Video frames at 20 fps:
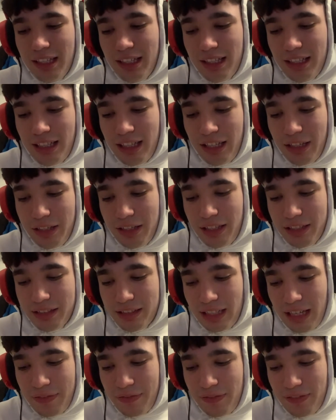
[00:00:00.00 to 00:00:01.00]
It
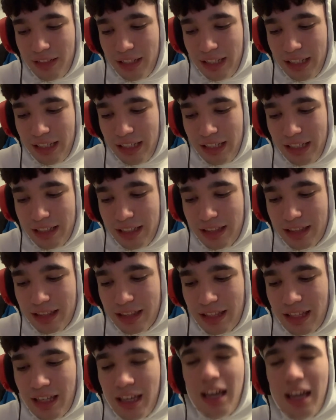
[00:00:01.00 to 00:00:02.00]
definitely.
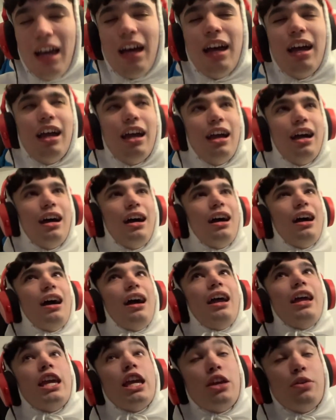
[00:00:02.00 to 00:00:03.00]

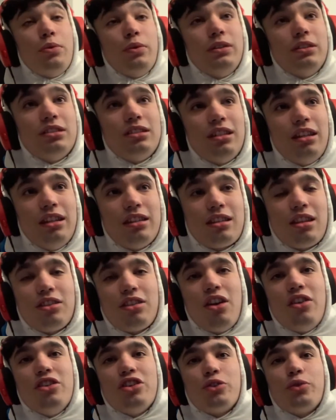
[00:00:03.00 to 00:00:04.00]
It was
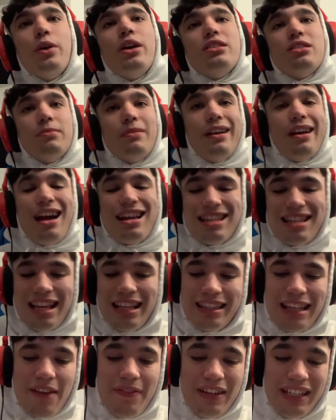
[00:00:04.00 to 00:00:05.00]
the only criticism I had is it
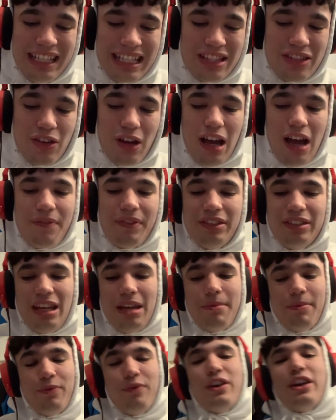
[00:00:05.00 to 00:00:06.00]
definitely did not have the
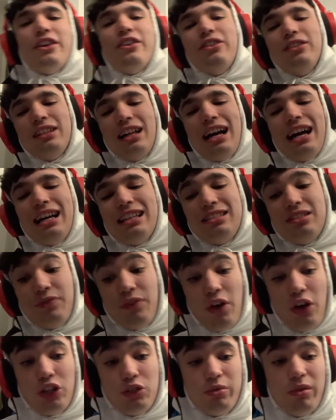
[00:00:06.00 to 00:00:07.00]
same feel as the
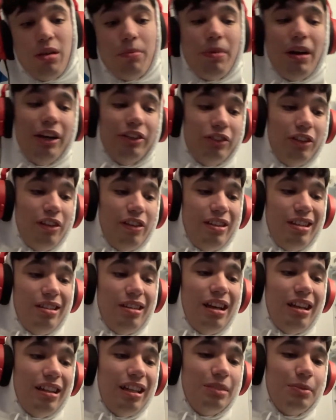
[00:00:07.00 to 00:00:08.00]
first one, but I don't know if
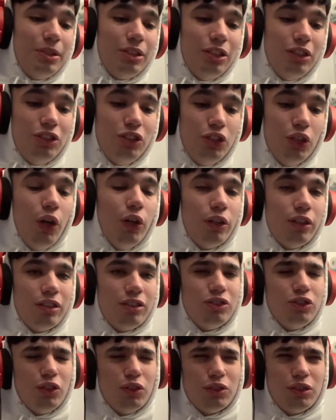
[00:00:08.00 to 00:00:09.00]
that's because John
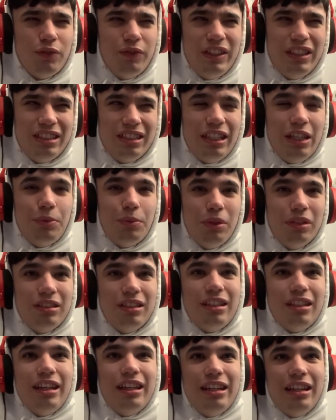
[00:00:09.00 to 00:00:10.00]
Krasinski
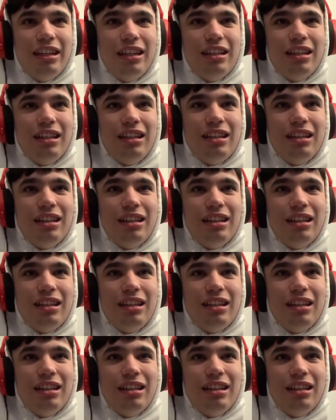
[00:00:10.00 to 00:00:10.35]
wasn't in it.